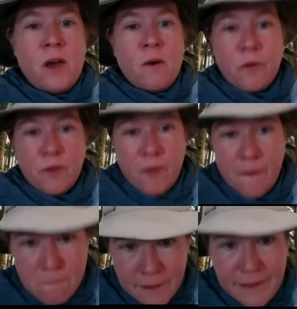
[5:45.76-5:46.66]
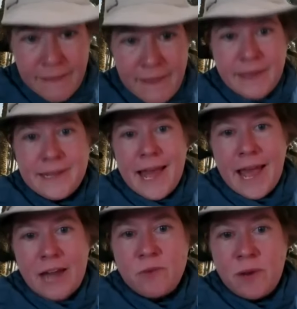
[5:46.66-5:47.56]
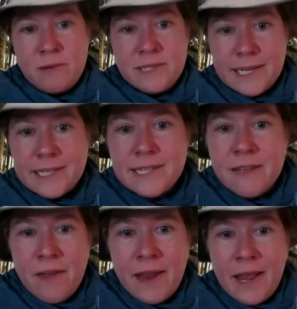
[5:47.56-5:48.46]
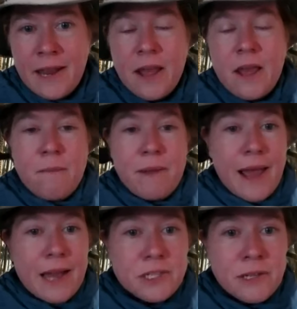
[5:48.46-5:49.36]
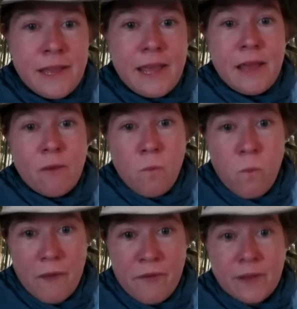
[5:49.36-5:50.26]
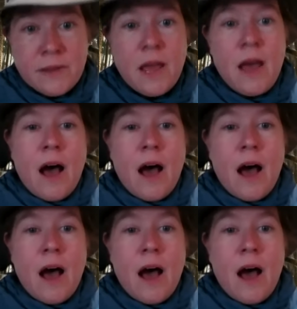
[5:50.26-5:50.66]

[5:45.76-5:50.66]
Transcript: was completely intact when it was excavated, but actually it wasn't.